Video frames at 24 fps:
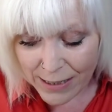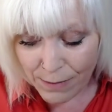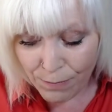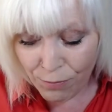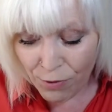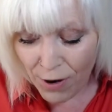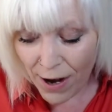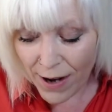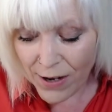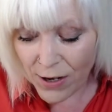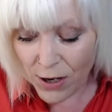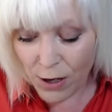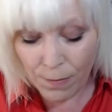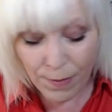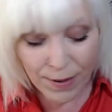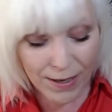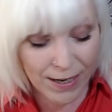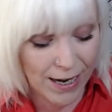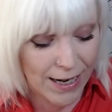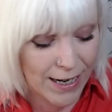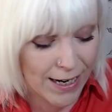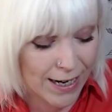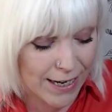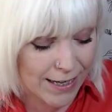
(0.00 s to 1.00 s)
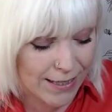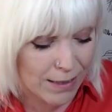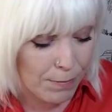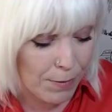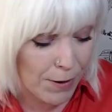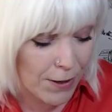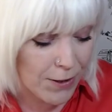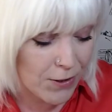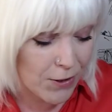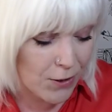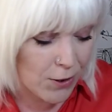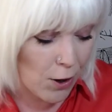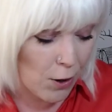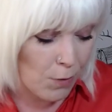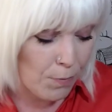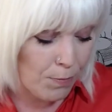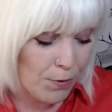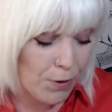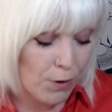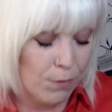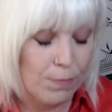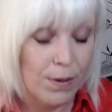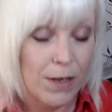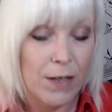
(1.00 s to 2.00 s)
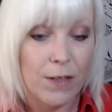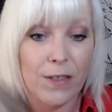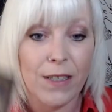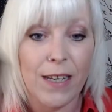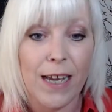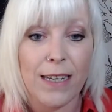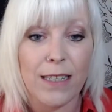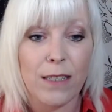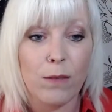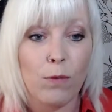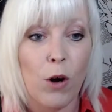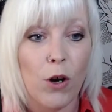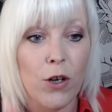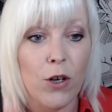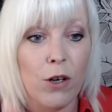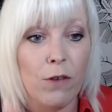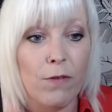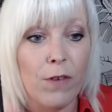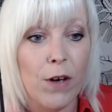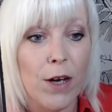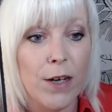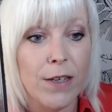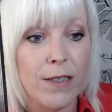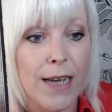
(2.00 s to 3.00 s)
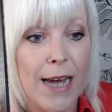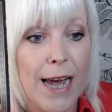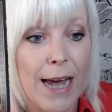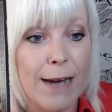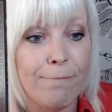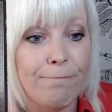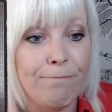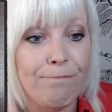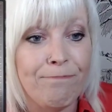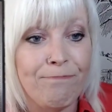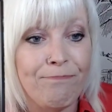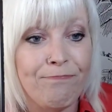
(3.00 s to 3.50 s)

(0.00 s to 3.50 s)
This brand new beginning is about to go boom, because guess what? You've earned it.